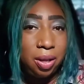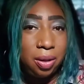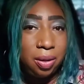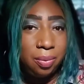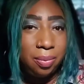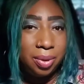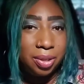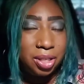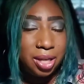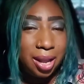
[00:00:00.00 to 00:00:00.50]

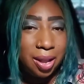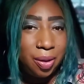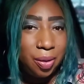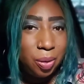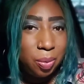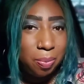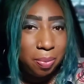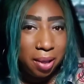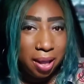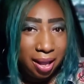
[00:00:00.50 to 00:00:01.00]
which I
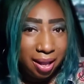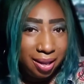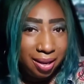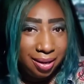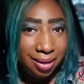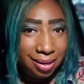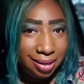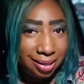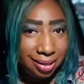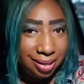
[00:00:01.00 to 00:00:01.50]
hope
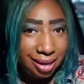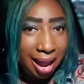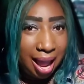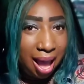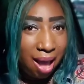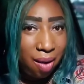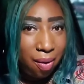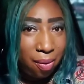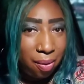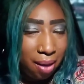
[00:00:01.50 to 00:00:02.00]

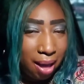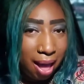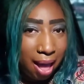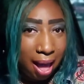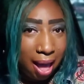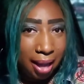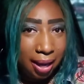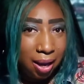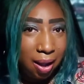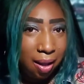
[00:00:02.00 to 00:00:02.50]
now
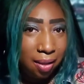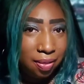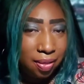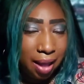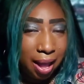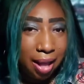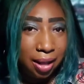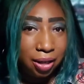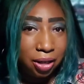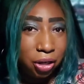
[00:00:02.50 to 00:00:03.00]
I got
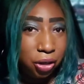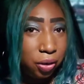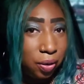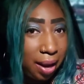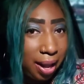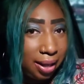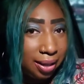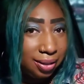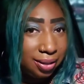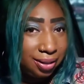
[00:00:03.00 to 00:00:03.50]
that
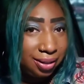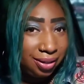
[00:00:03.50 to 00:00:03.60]
correct.